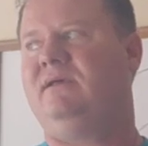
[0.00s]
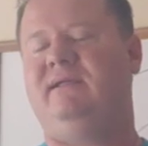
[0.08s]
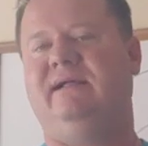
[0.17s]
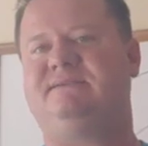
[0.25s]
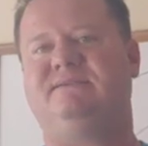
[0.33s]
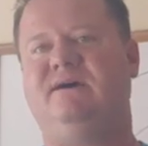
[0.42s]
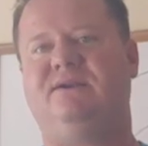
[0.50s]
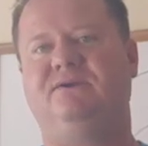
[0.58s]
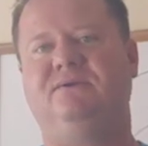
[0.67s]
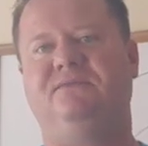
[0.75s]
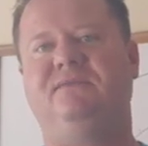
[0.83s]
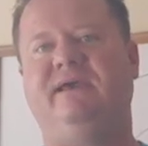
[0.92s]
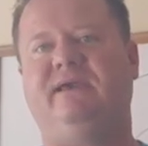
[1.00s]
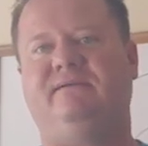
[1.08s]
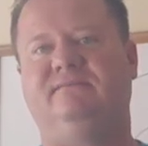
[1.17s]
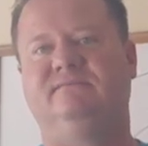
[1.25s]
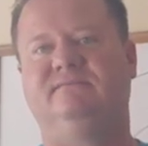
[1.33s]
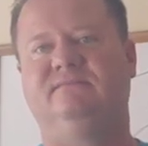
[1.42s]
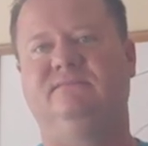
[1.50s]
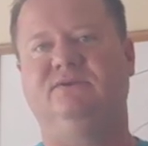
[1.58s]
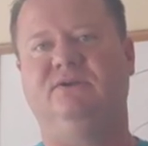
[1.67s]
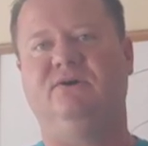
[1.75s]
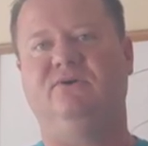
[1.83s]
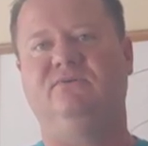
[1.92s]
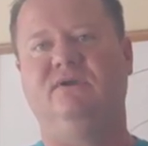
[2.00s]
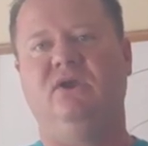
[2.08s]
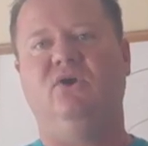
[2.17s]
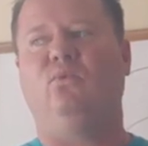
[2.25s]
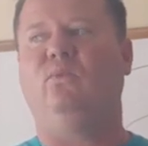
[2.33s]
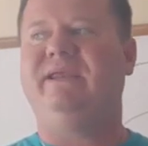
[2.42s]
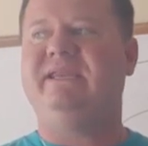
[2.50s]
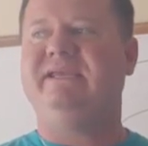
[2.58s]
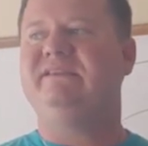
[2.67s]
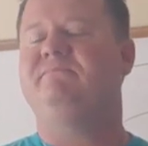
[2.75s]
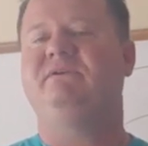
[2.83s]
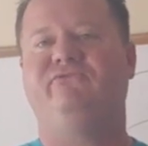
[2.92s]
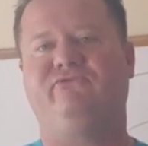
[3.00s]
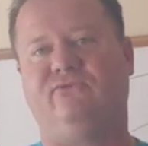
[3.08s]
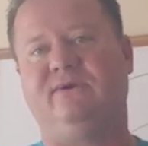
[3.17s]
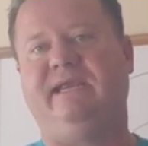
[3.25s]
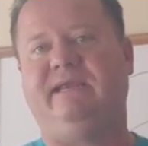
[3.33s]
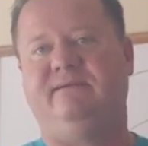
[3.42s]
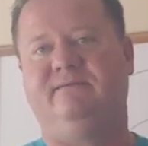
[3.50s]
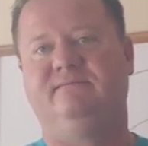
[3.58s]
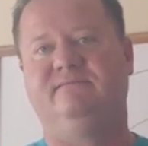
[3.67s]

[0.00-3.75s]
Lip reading: that's not a good thing. You know, we need to be free.